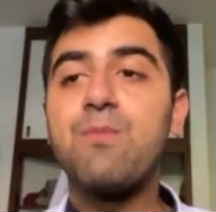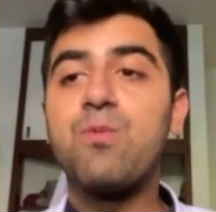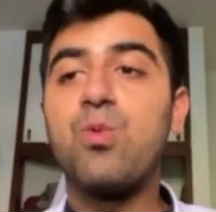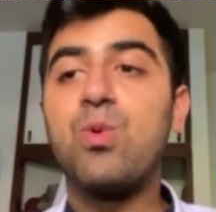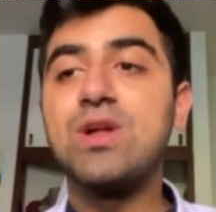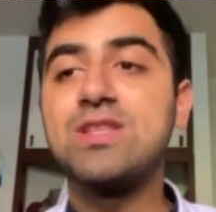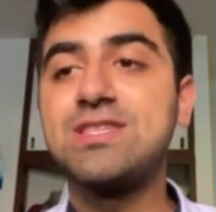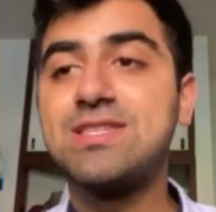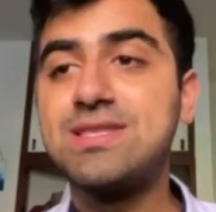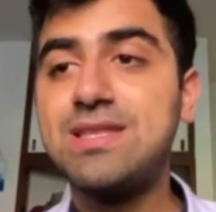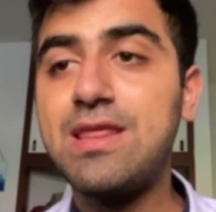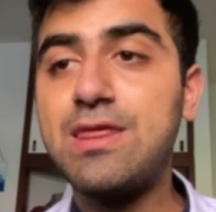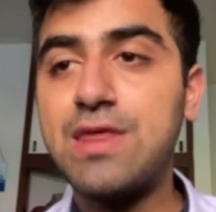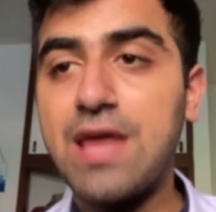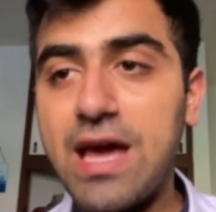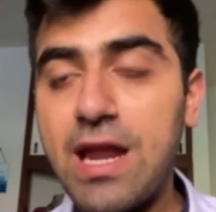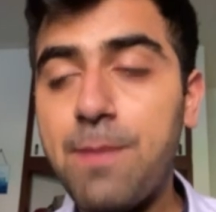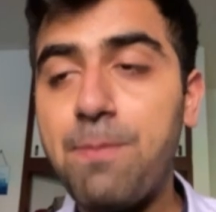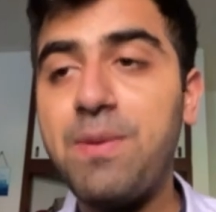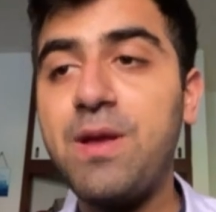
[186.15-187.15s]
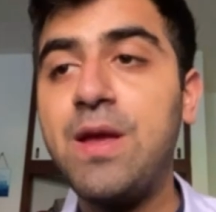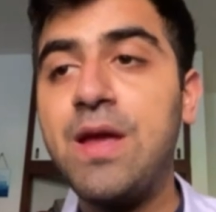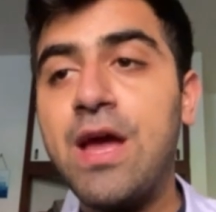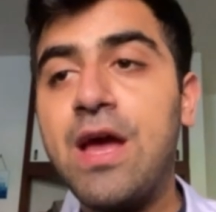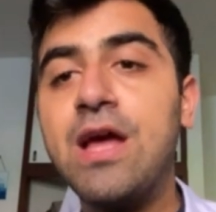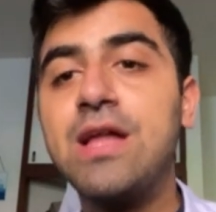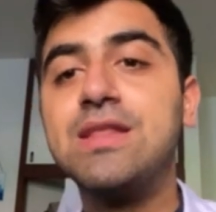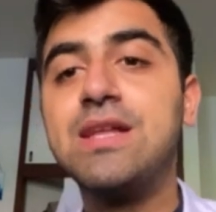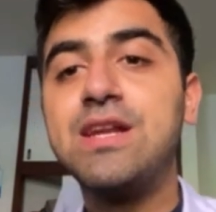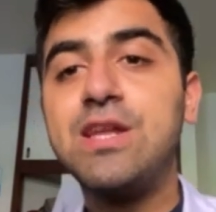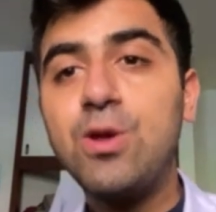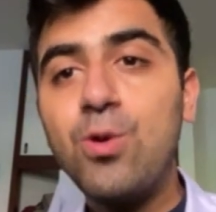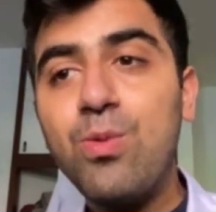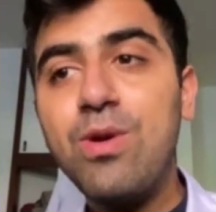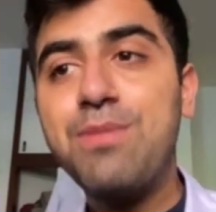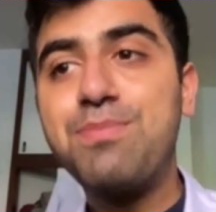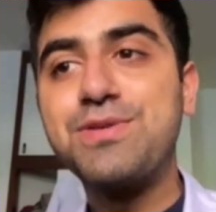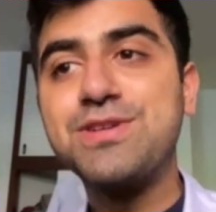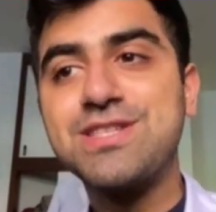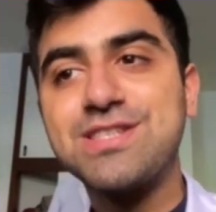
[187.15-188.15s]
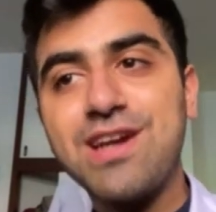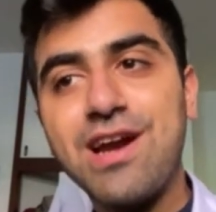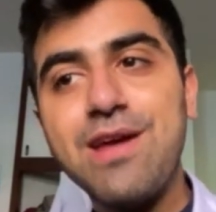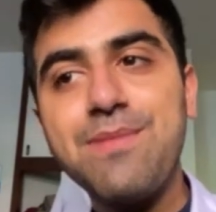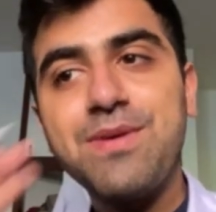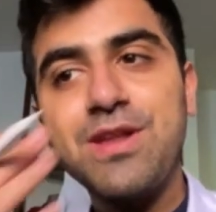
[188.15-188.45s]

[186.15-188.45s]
What's the therapy that you will prescribe?